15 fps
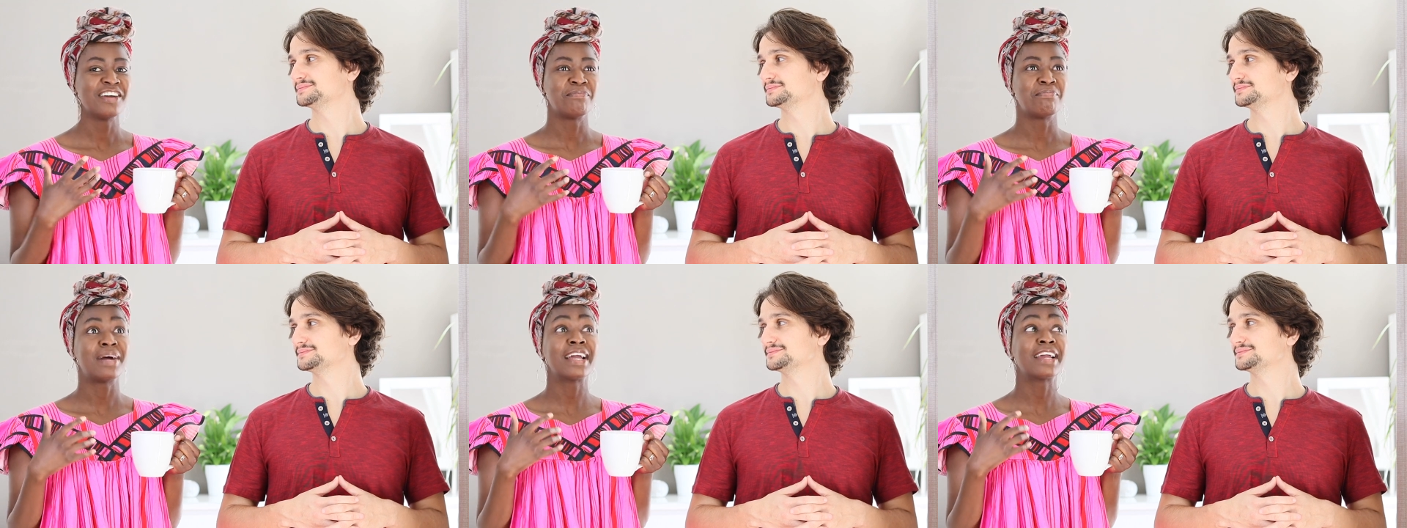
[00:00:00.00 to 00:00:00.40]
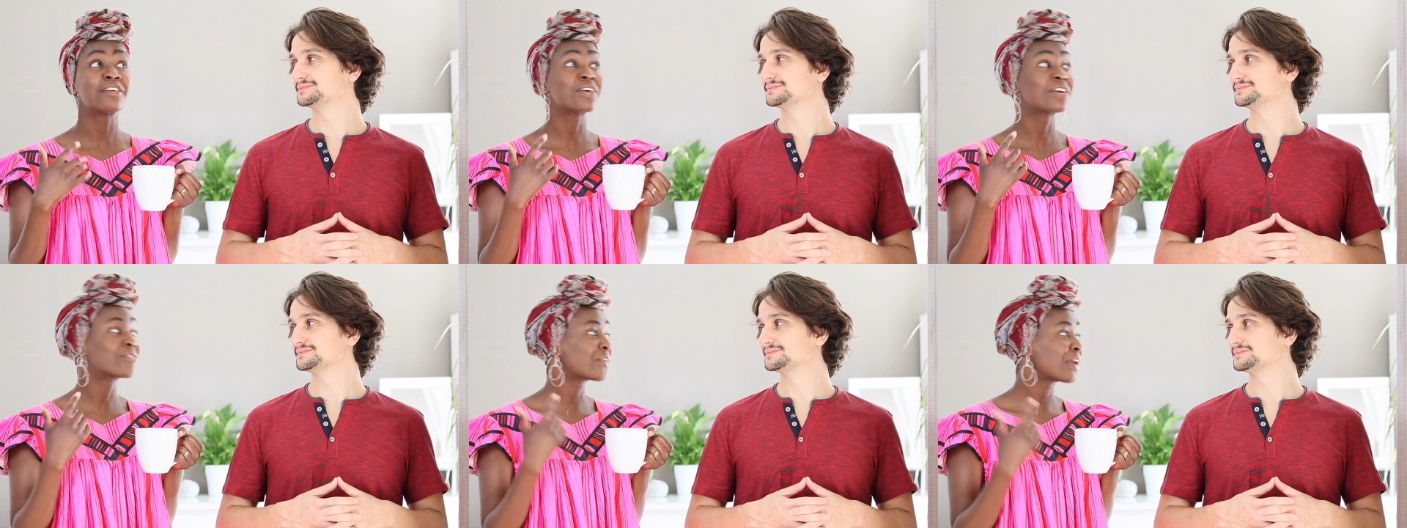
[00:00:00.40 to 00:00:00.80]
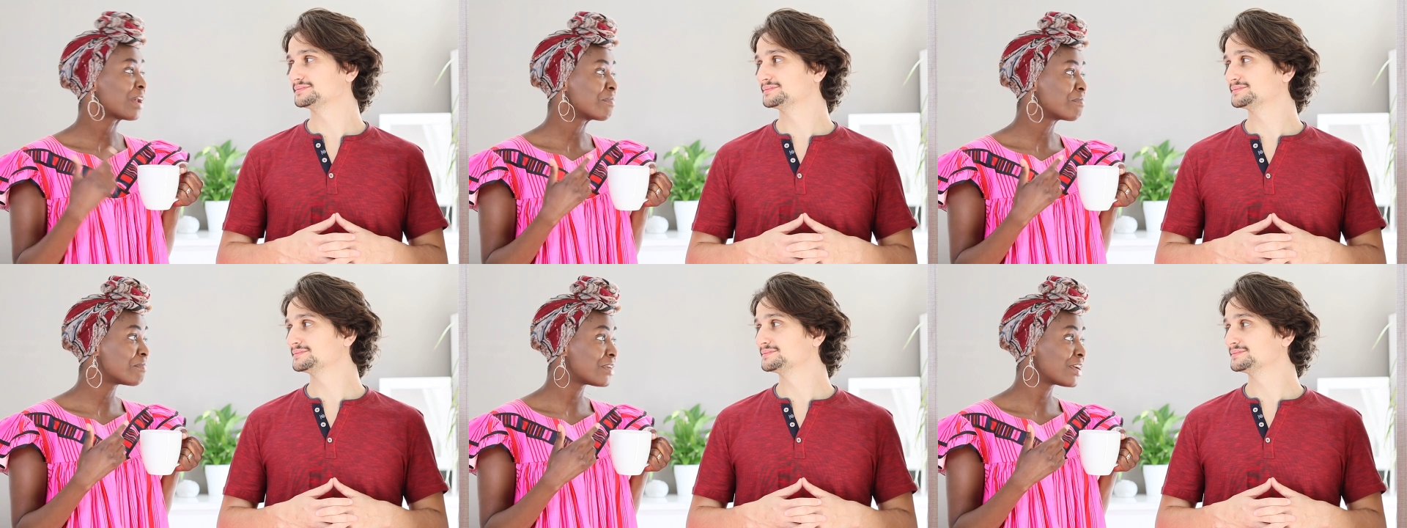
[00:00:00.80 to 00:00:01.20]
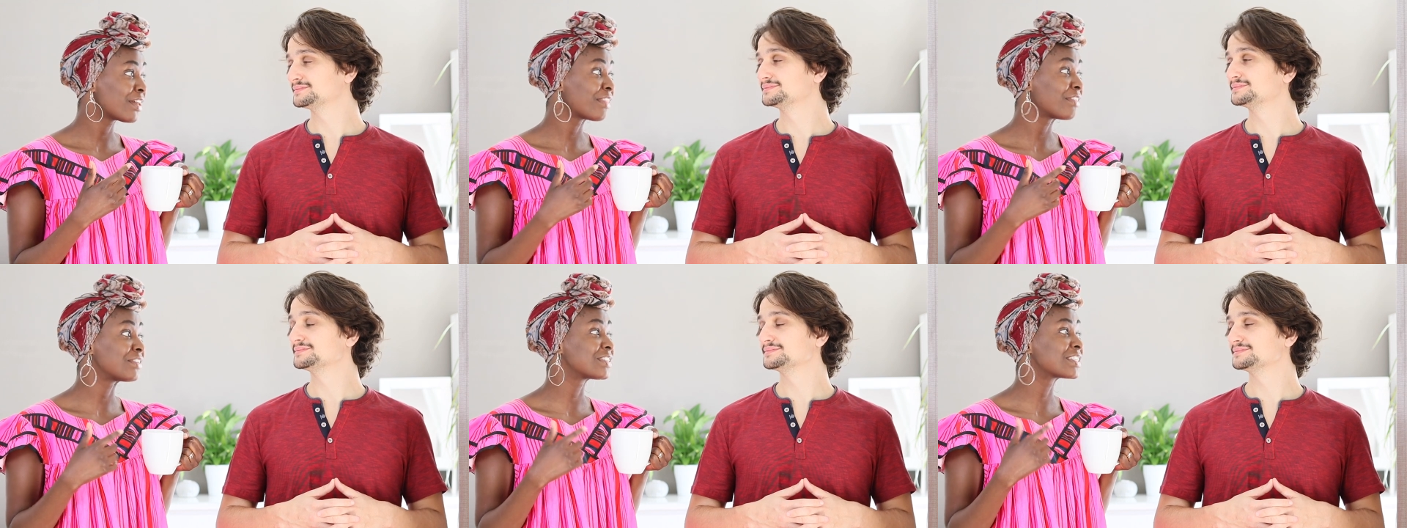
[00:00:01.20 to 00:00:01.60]
Speaker 1: My
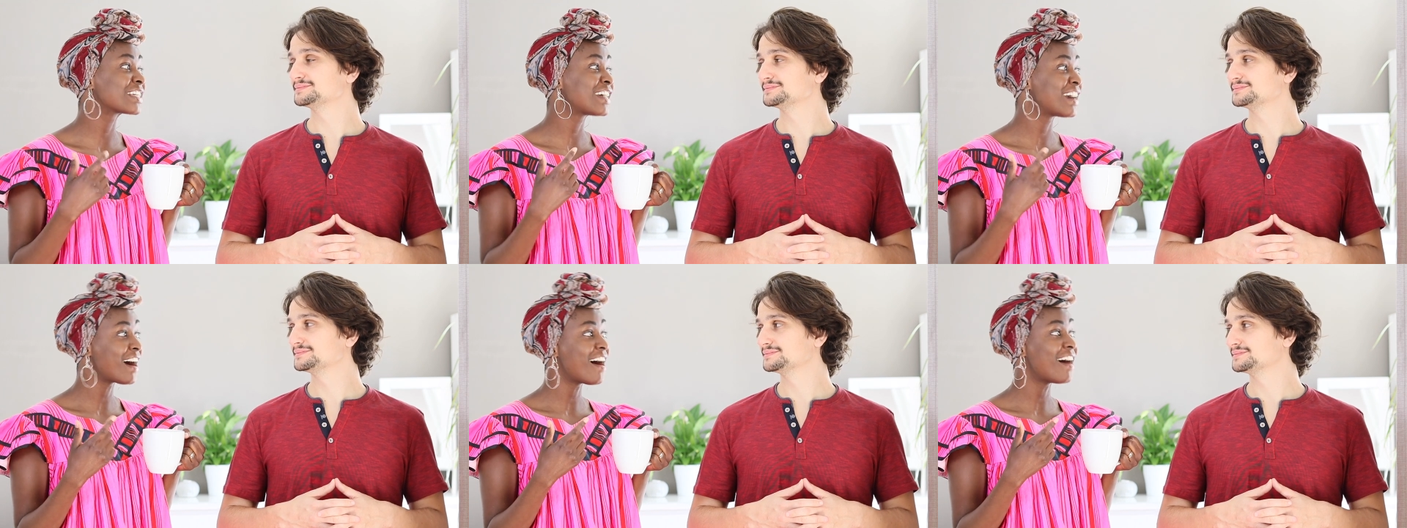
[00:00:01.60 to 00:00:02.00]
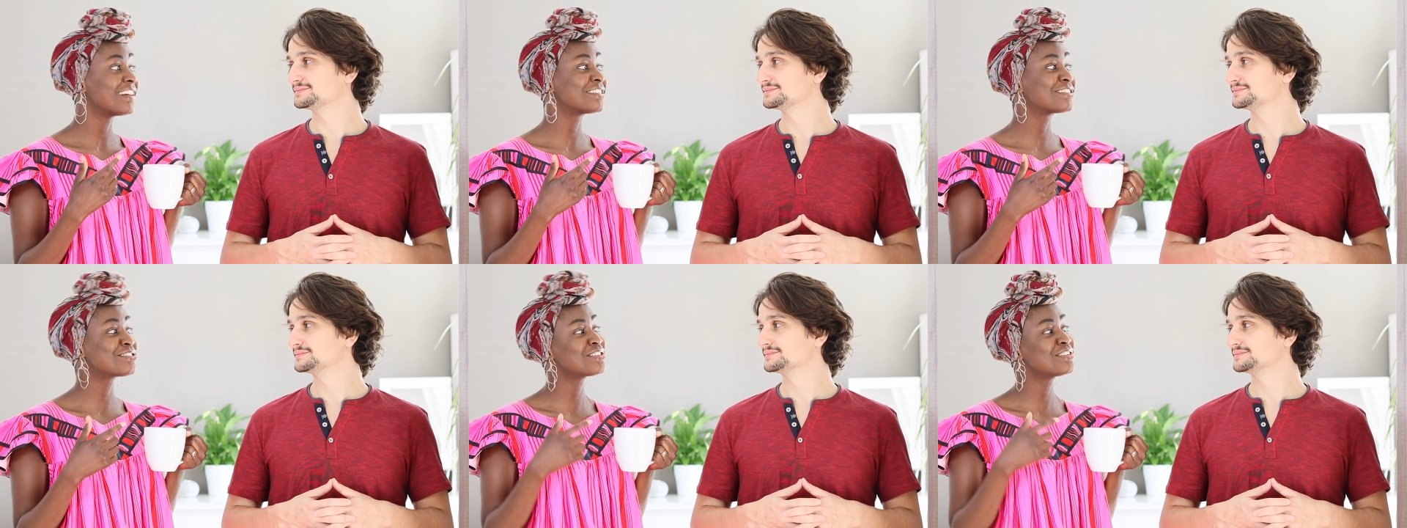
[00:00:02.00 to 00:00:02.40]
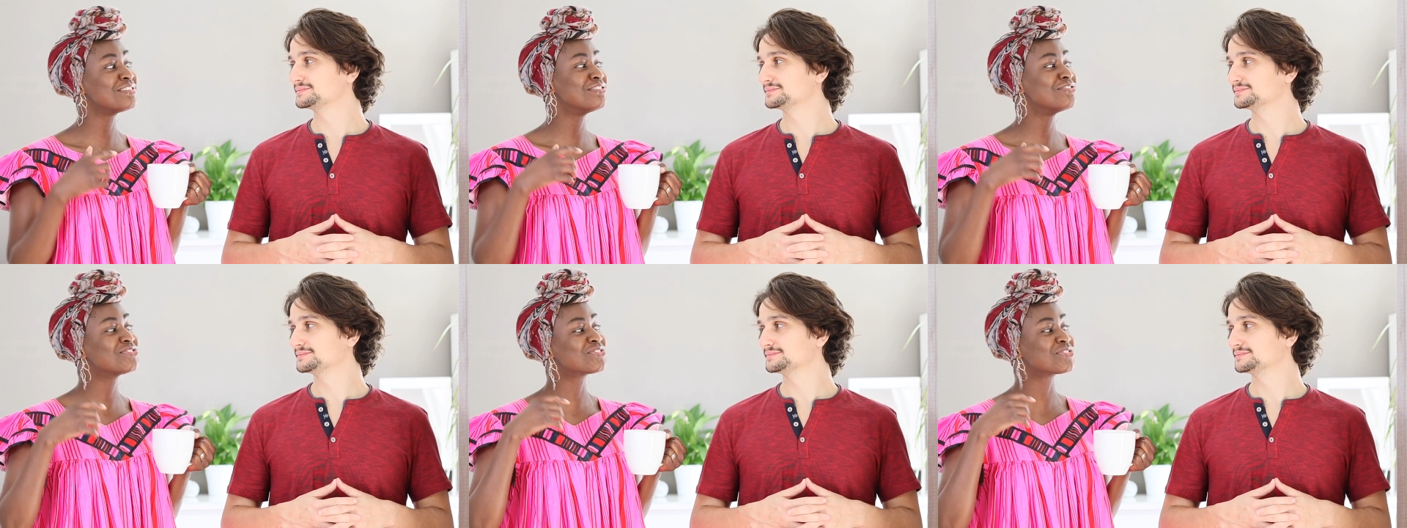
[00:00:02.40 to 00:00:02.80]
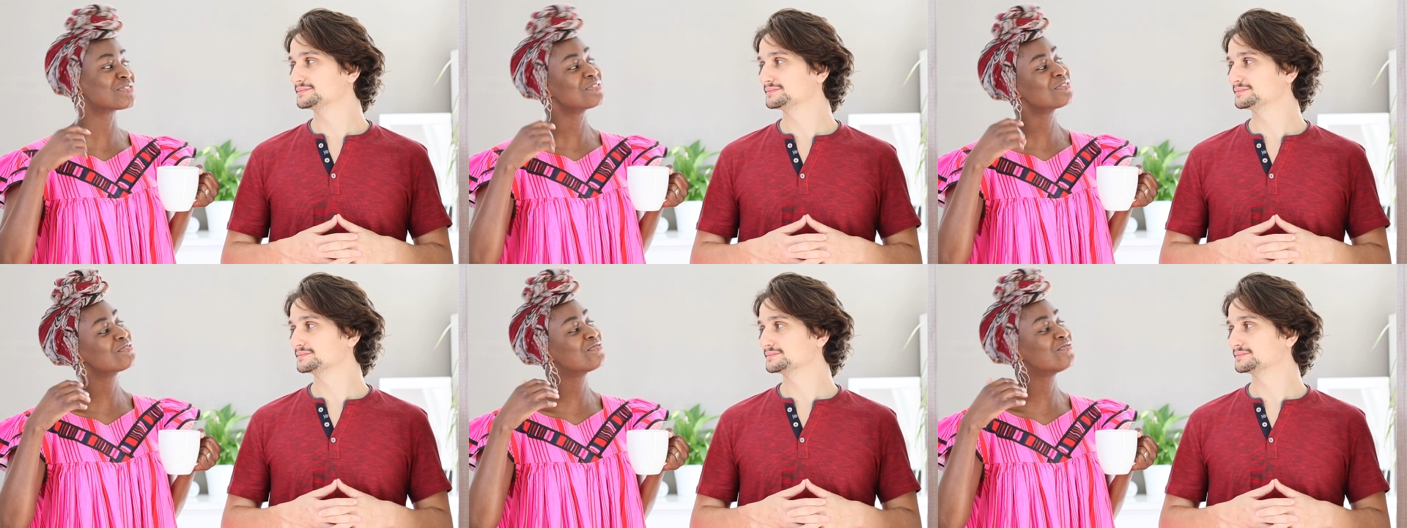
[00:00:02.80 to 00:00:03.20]
grandmother's cousins